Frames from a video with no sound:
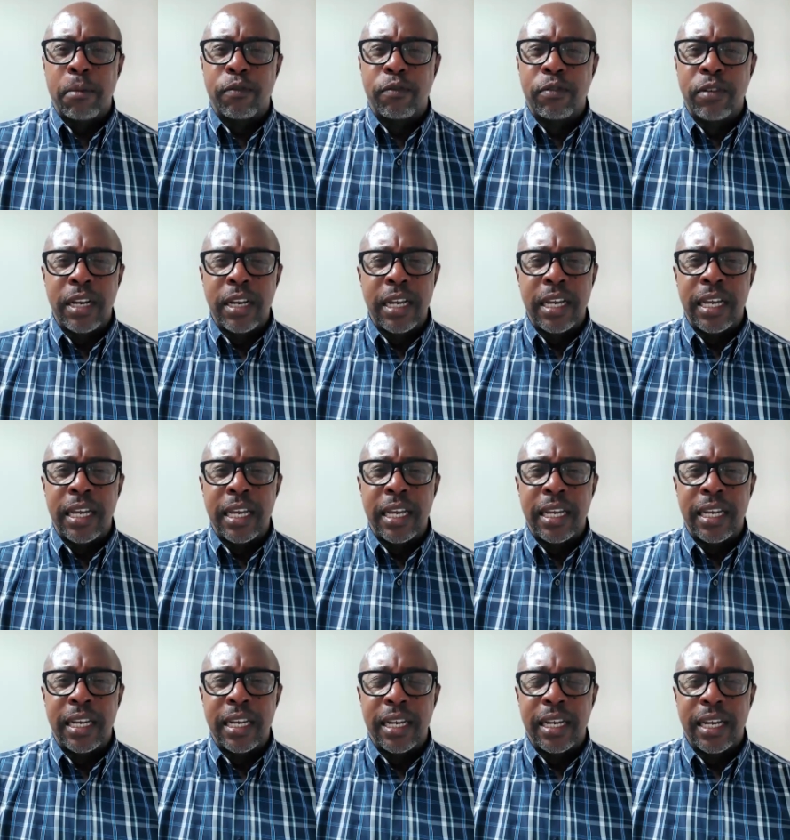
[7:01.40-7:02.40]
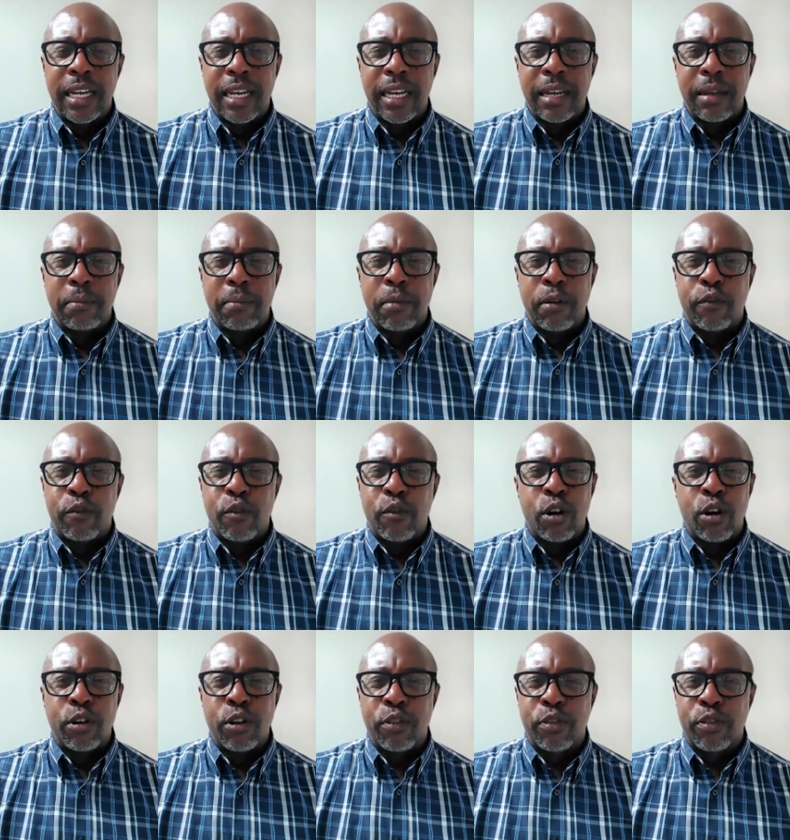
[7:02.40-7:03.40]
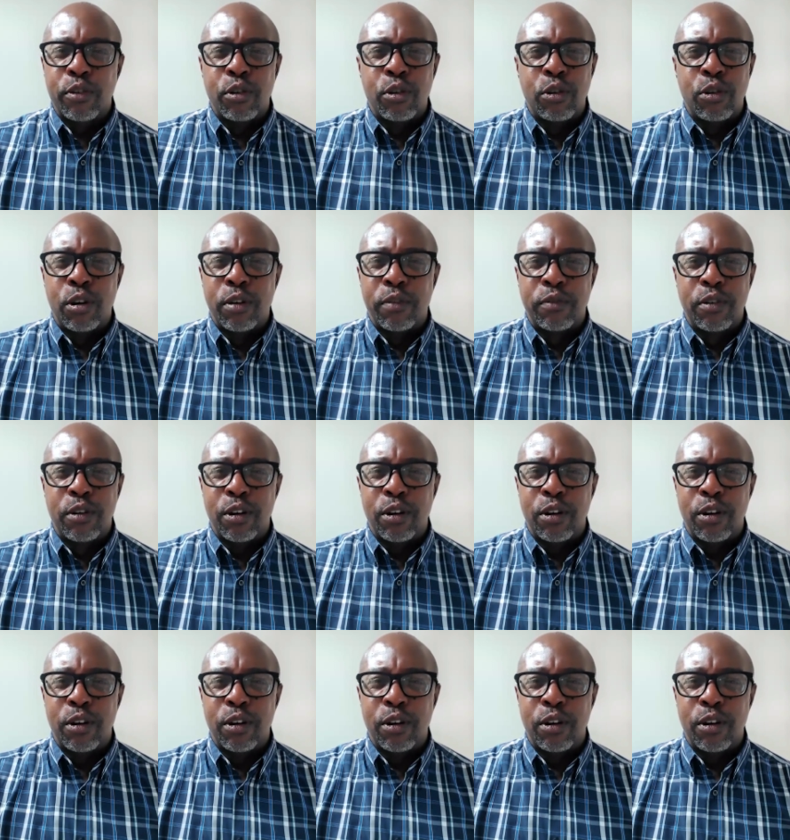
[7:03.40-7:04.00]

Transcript: of need before the throne of